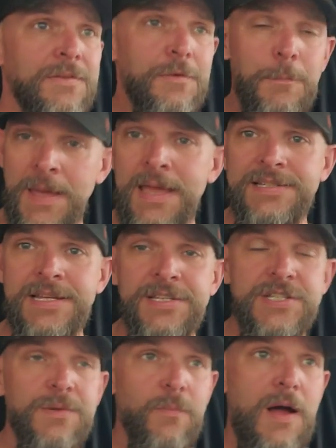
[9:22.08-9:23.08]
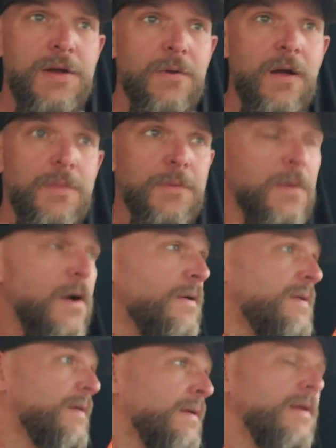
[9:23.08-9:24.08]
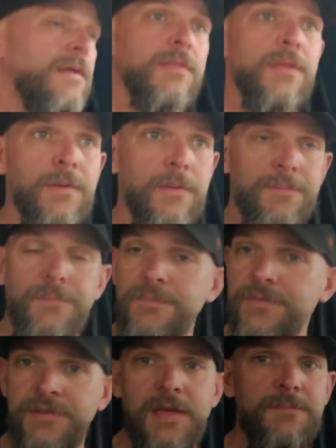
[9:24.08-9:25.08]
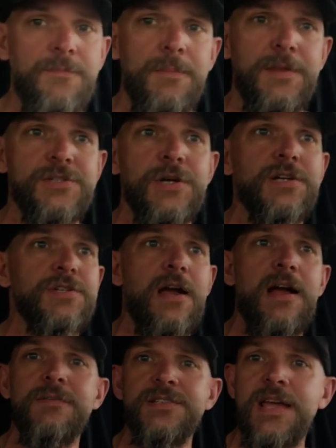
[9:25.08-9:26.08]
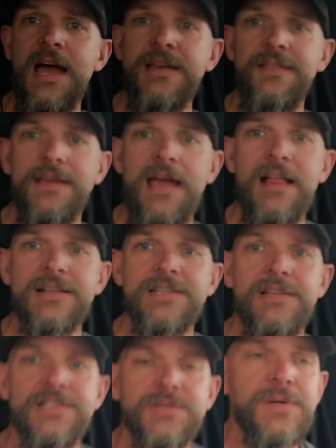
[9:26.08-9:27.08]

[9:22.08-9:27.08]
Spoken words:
You pay attention while you're on the road. Little tip from the Truck Driver's Guide to the Galaxy this